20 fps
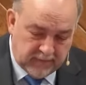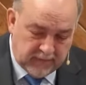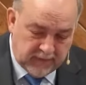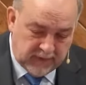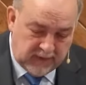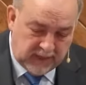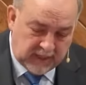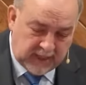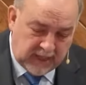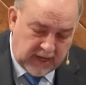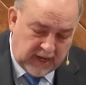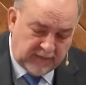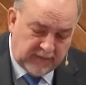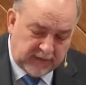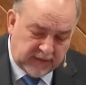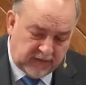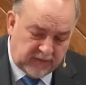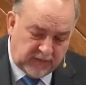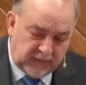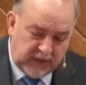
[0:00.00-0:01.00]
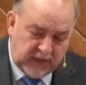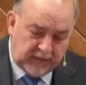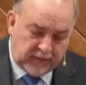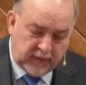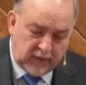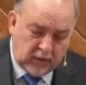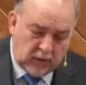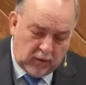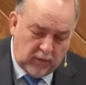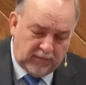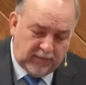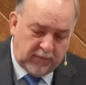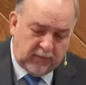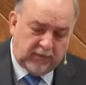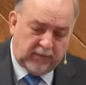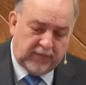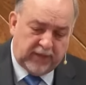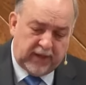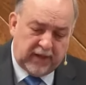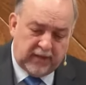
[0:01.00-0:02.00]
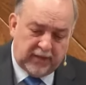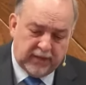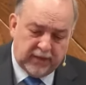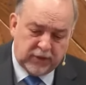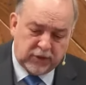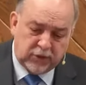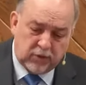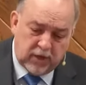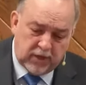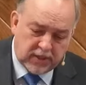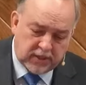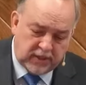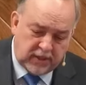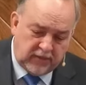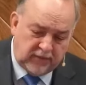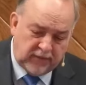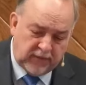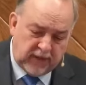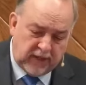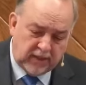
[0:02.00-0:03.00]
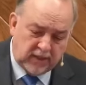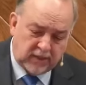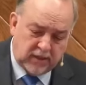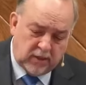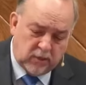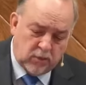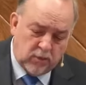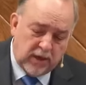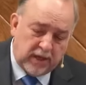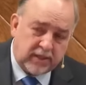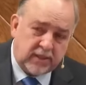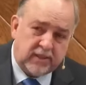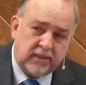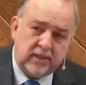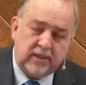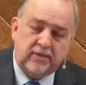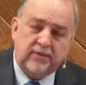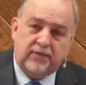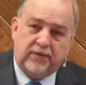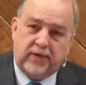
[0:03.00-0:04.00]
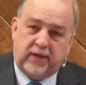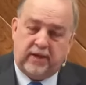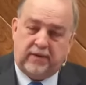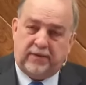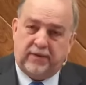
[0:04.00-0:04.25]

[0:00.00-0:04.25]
A confident faith, a hopeful faith, a trusting faith, a resting faith.